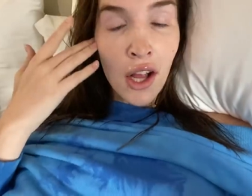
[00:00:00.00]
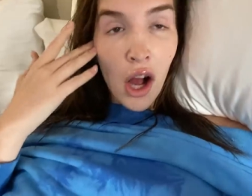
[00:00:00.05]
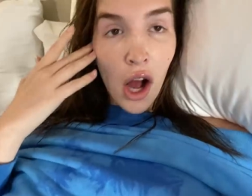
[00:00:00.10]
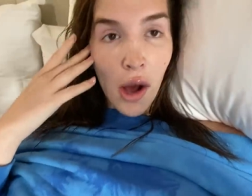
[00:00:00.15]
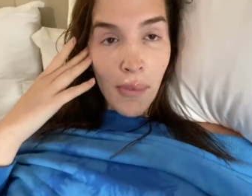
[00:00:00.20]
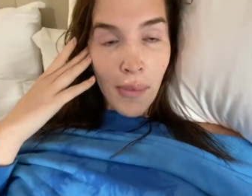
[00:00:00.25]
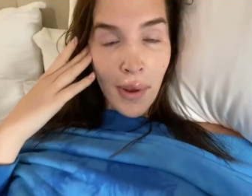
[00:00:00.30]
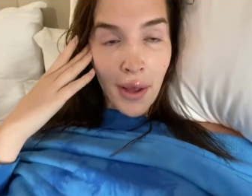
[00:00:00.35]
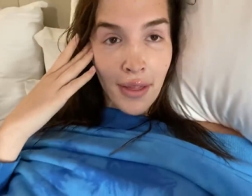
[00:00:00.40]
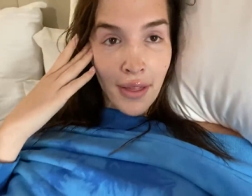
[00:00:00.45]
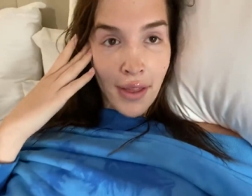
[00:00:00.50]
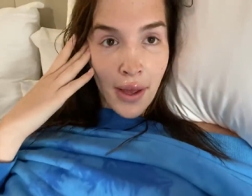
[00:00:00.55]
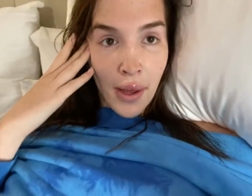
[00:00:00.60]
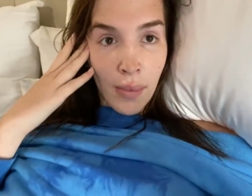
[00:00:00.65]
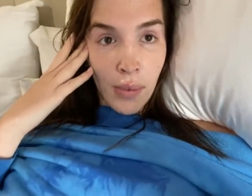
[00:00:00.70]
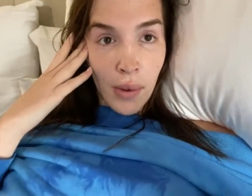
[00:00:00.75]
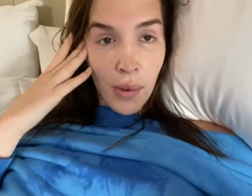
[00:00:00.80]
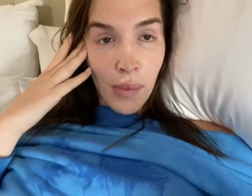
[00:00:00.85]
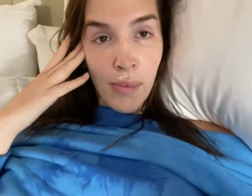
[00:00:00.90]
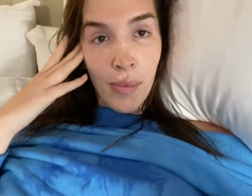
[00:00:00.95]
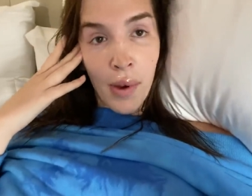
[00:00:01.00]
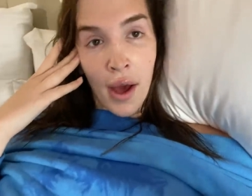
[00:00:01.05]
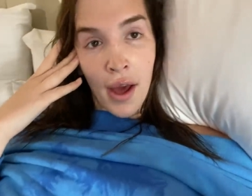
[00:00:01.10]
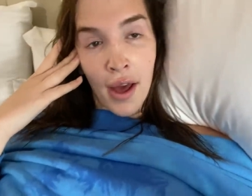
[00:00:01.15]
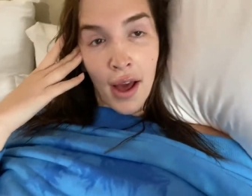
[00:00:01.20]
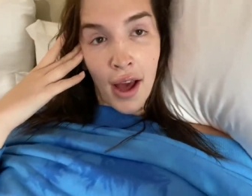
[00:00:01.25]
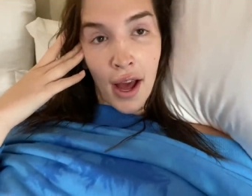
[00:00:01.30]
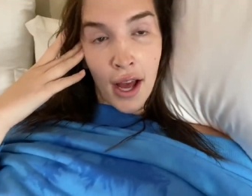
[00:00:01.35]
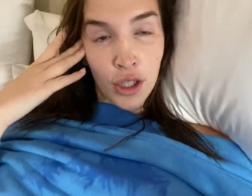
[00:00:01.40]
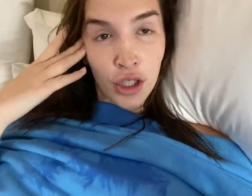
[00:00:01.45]
on my lip,
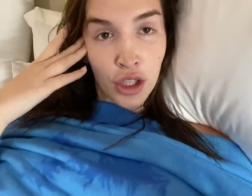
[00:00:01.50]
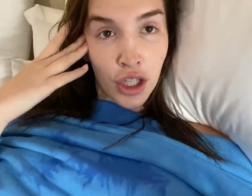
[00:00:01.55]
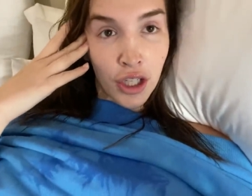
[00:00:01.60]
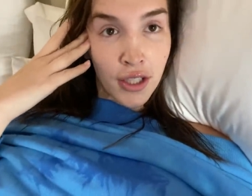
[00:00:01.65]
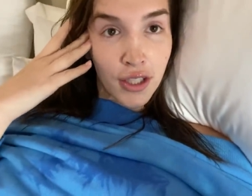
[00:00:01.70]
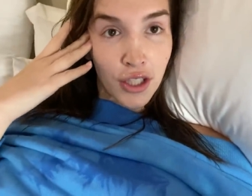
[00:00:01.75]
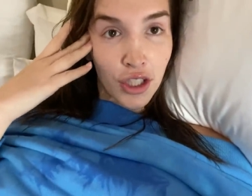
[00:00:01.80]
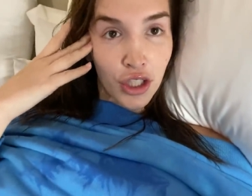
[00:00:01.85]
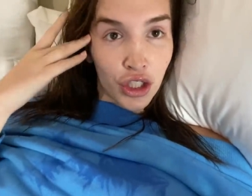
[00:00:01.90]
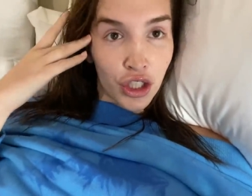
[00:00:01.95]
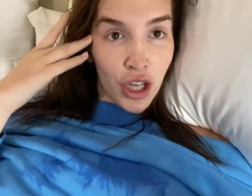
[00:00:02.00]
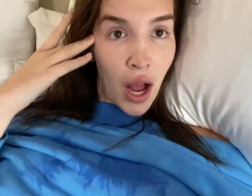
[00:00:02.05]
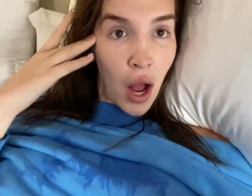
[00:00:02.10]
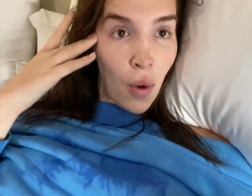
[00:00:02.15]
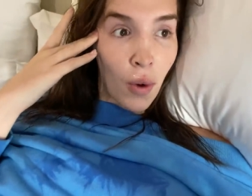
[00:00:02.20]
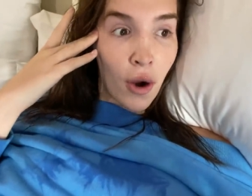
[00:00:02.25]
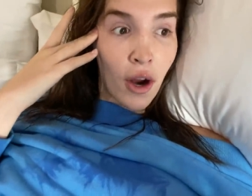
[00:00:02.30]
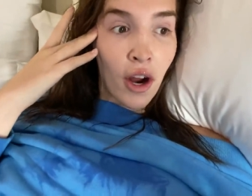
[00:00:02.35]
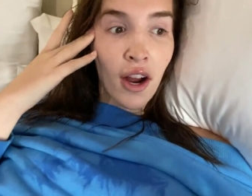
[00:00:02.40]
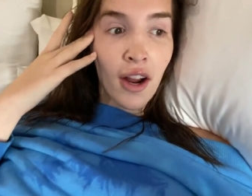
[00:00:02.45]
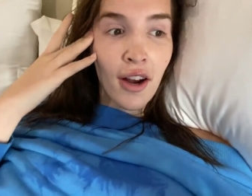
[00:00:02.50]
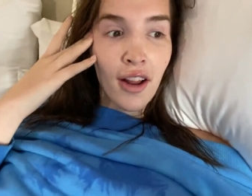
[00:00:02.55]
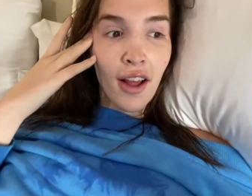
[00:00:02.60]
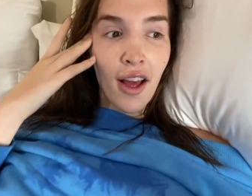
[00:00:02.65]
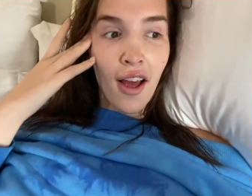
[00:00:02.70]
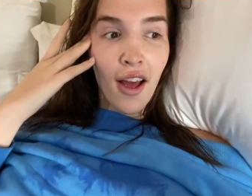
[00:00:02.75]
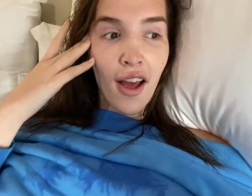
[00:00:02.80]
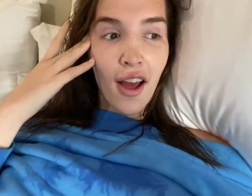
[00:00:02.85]
but I just showered,